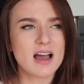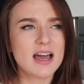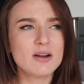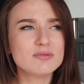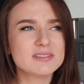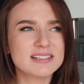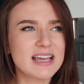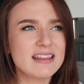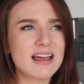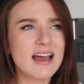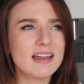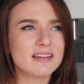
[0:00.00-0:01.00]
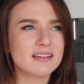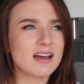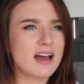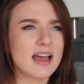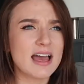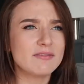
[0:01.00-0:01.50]
I don't say that
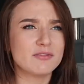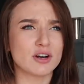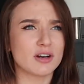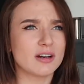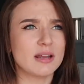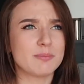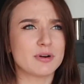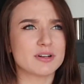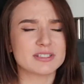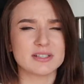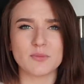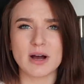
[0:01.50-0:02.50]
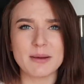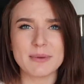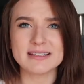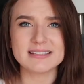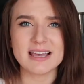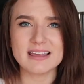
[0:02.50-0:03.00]
ever in person. Why am
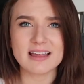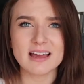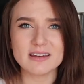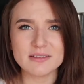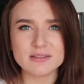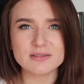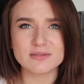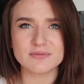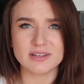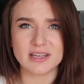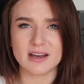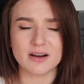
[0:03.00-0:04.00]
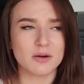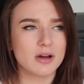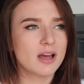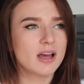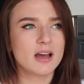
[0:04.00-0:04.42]
I saying that in a YouTube video?